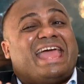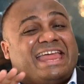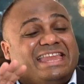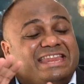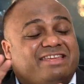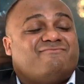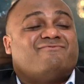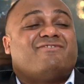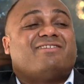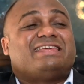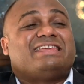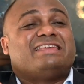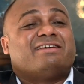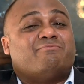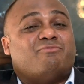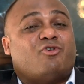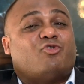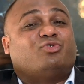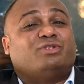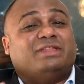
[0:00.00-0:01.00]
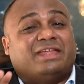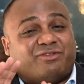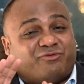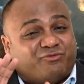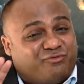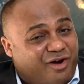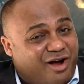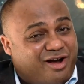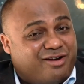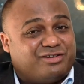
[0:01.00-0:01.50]
any worry about their
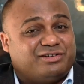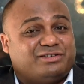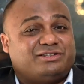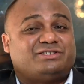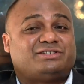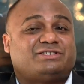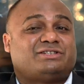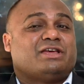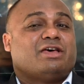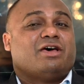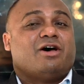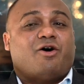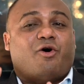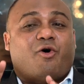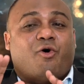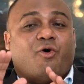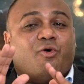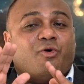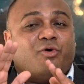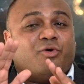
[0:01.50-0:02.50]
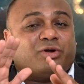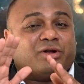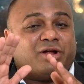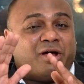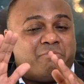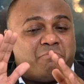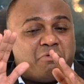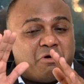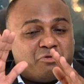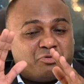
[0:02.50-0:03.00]
funds or
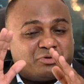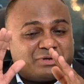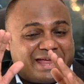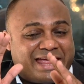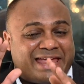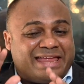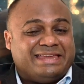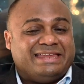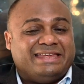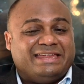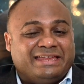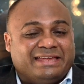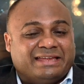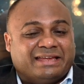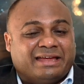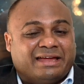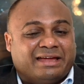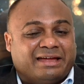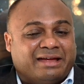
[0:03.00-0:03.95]
about any